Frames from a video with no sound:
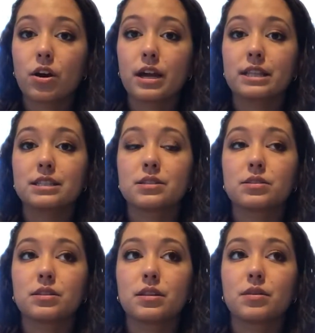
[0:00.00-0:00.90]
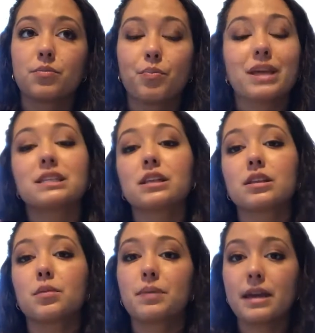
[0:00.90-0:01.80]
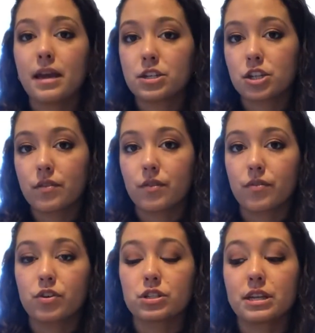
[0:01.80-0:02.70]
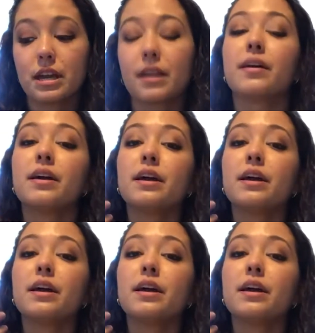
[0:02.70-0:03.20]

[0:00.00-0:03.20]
It's basically the pH level of your skin.